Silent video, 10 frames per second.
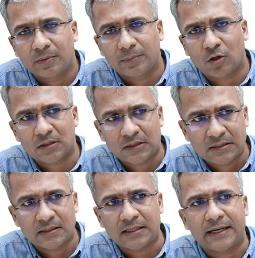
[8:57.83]
because
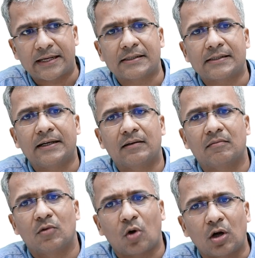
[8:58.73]
this is, like, as I said,
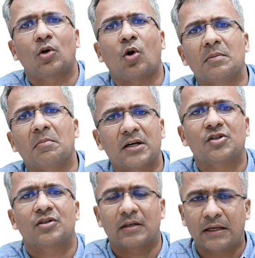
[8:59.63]
not taught
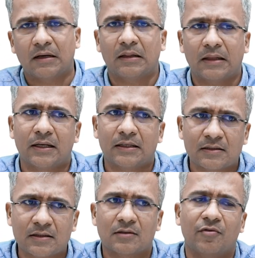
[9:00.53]
much here and there.
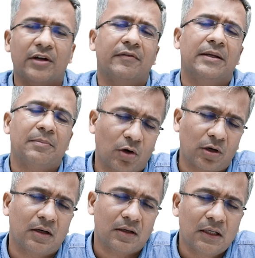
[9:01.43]
This is a very, very
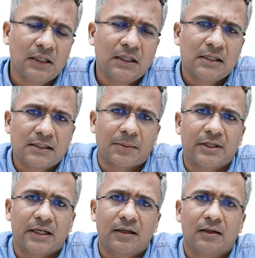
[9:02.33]
important
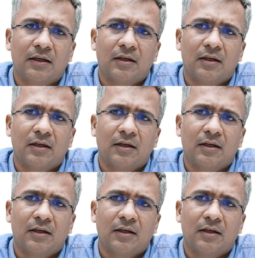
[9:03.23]
subject